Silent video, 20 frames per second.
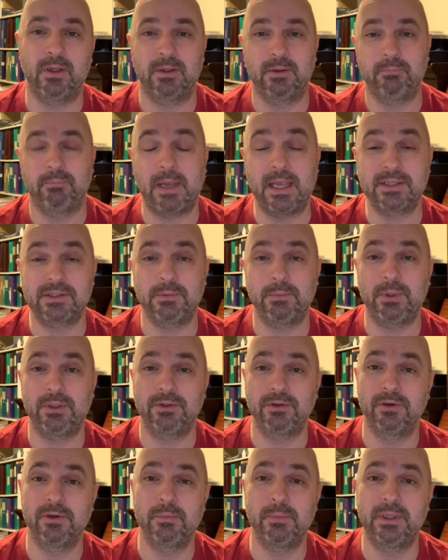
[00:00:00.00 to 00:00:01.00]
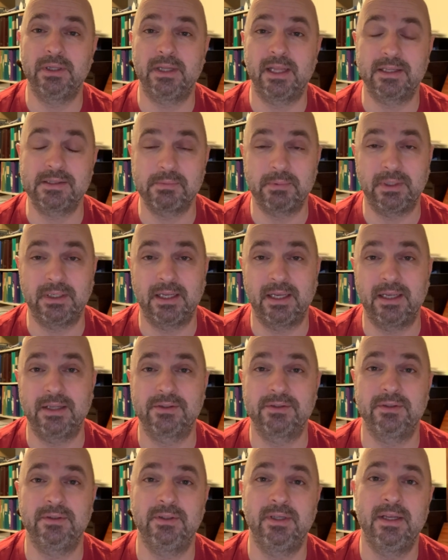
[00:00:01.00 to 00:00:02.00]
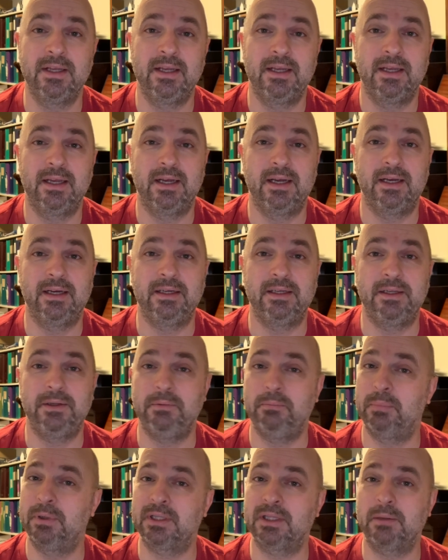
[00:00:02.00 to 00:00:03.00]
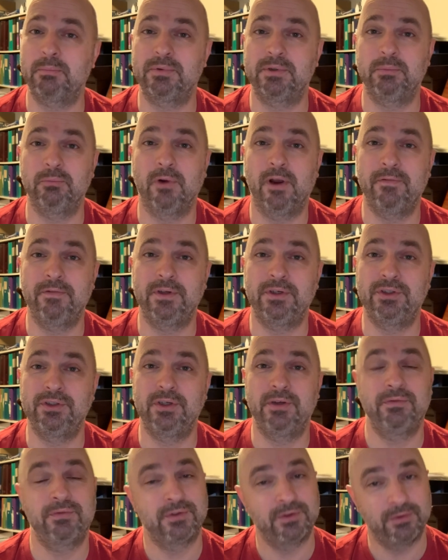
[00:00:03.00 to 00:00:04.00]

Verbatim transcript: basketball tournament that's been canceled. Uh, he picked up some roughing shifts.